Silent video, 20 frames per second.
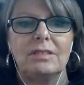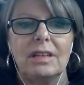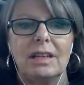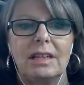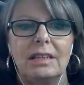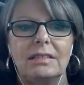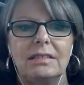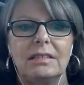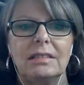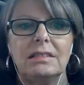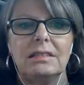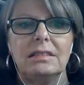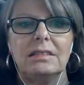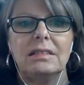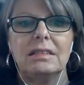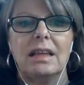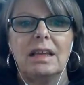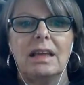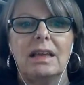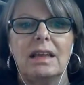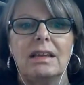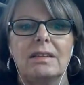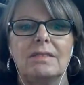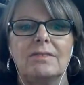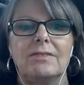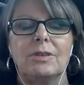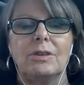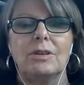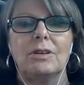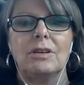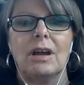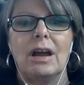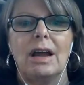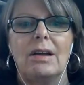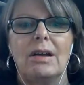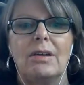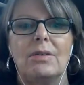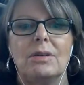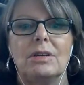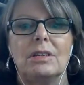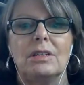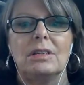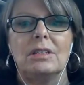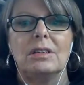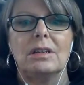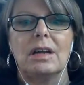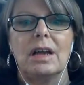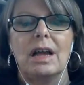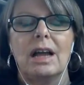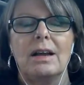license and for our